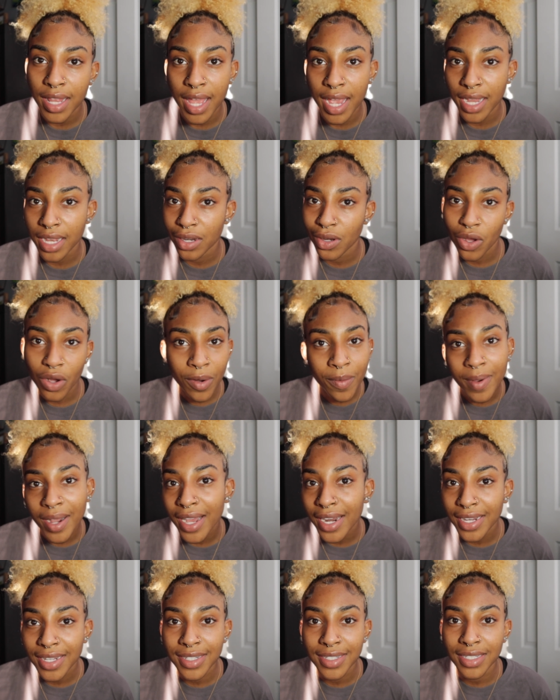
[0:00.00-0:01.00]
like
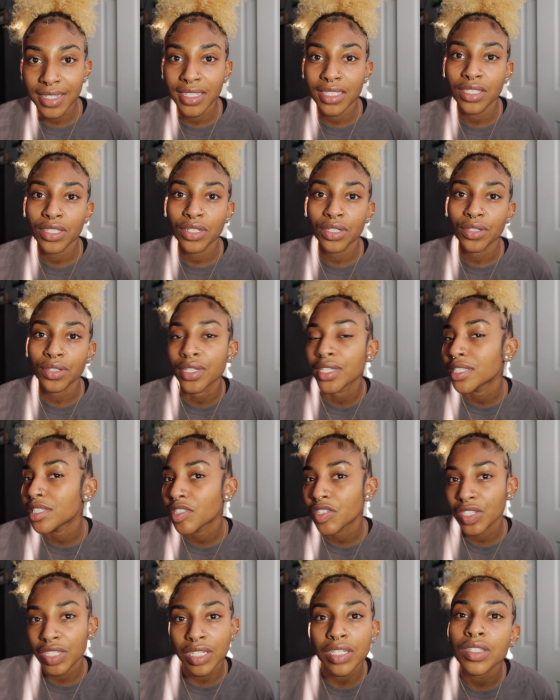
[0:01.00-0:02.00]
nobody sees you, it's
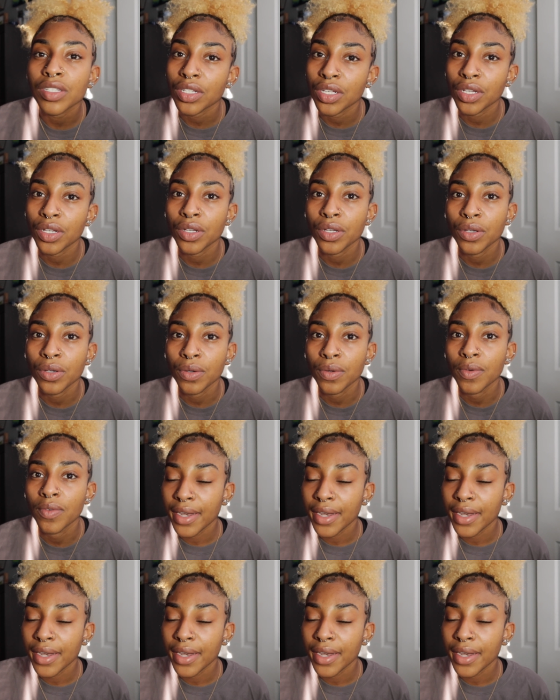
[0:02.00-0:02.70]
just you,